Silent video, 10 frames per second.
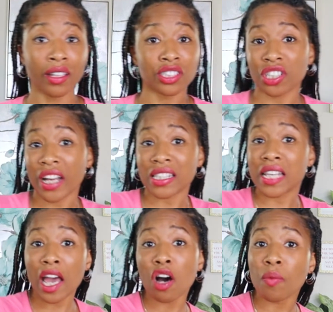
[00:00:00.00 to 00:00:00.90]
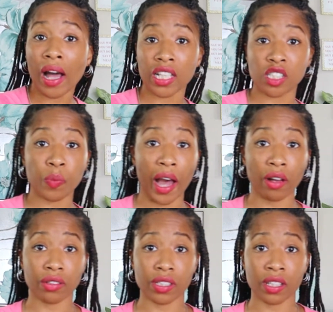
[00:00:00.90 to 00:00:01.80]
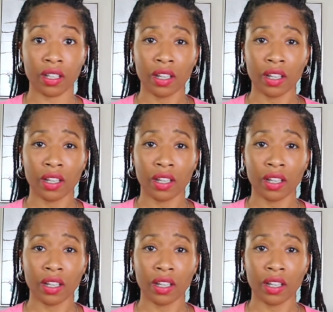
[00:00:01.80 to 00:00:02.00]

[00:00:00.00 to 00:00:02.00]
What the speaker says: Should I tell my spouse?